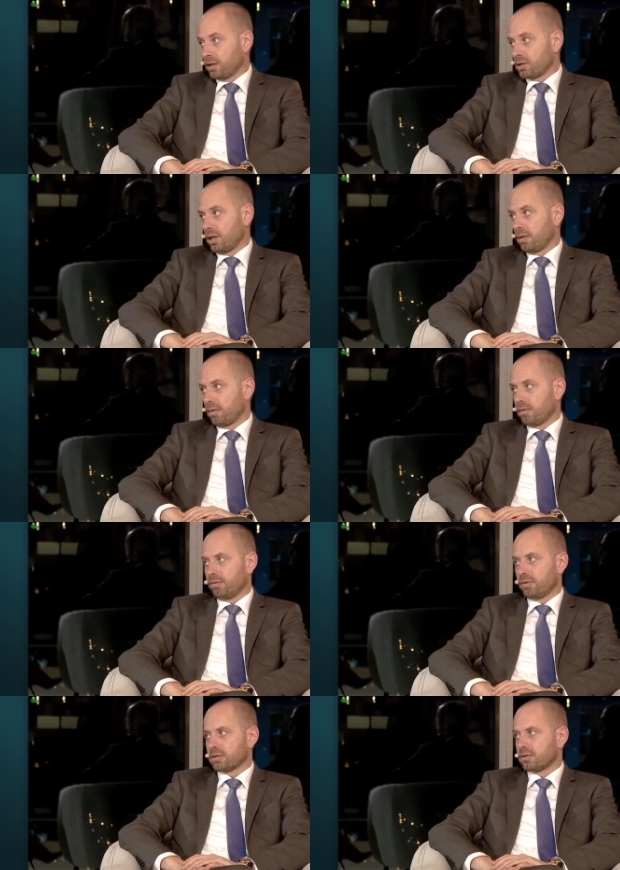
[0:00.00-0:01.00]
actually, with the
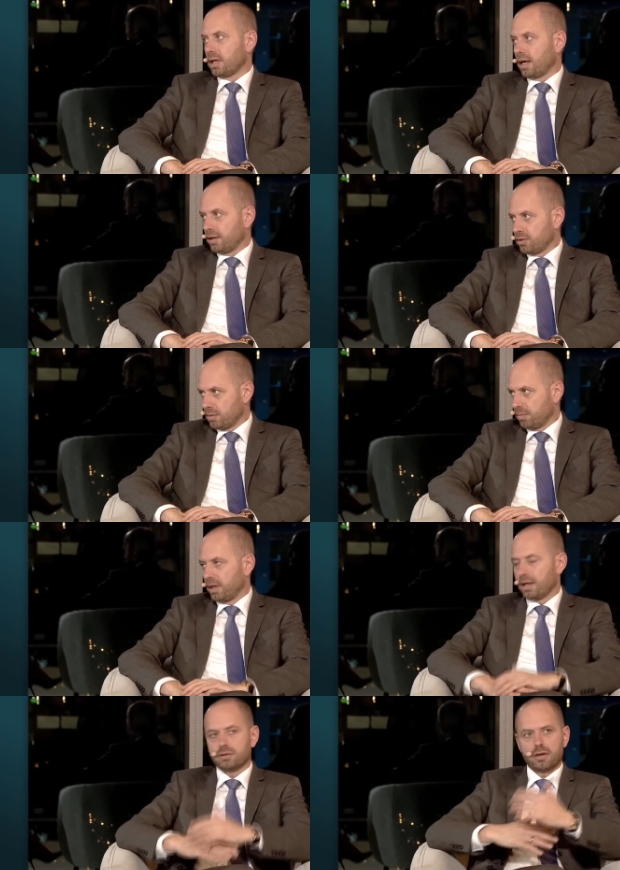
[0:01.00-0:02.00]
first green hydrogen
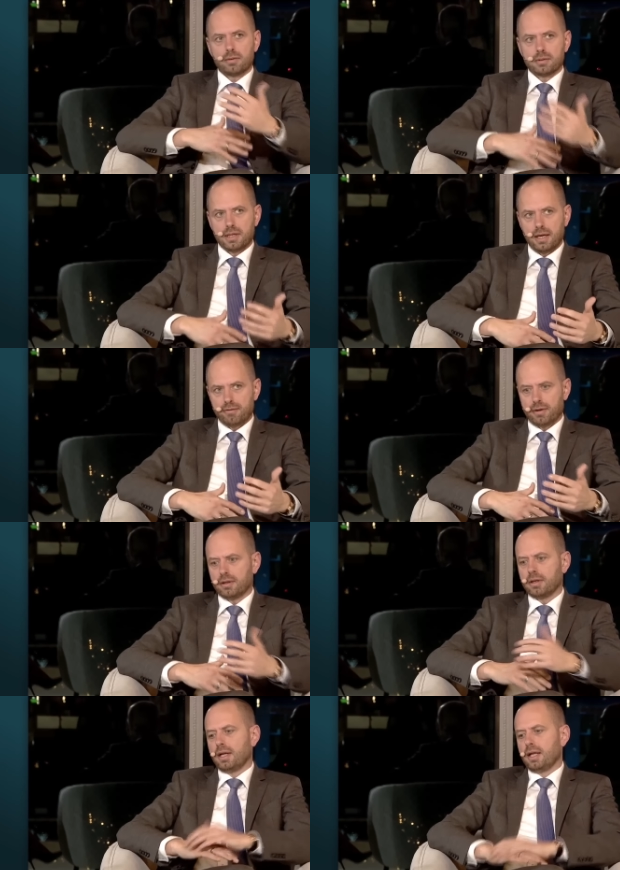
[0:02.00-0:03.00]
plant together with
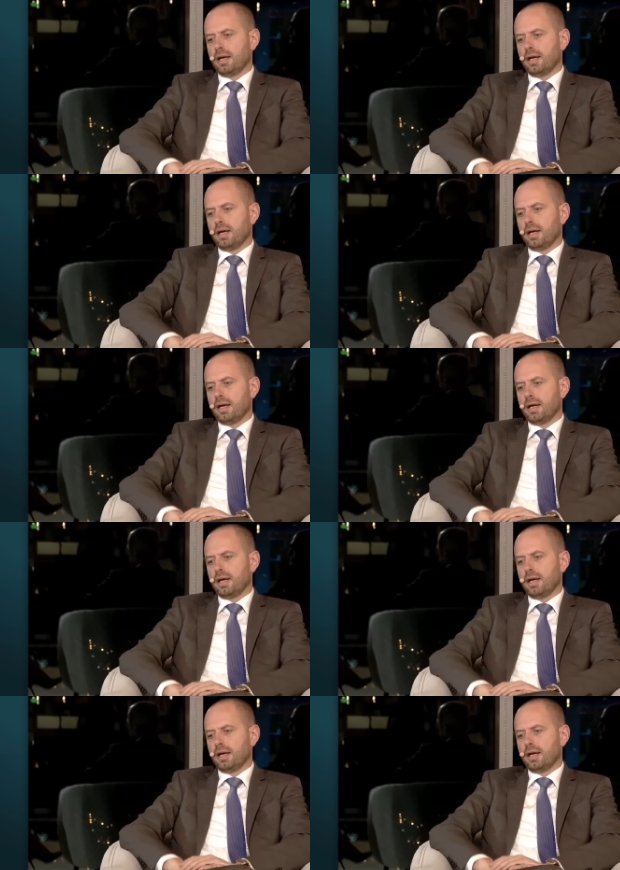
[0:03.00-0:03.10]
Devar.